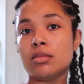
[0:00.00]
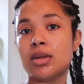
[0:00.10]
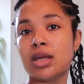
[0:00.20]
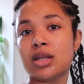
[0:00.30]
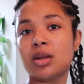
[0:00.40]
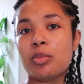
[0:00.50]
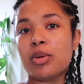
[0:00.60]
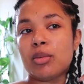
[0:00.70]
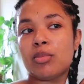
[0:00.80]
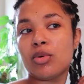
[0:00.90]
making it a
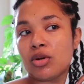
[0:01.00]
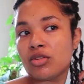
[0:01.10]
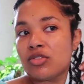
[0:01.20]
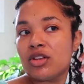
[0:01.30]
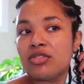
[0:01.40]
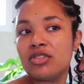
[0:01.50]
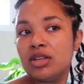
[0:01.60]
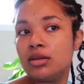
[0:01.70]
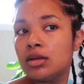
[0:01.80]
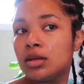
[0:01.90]
bit more fluffy.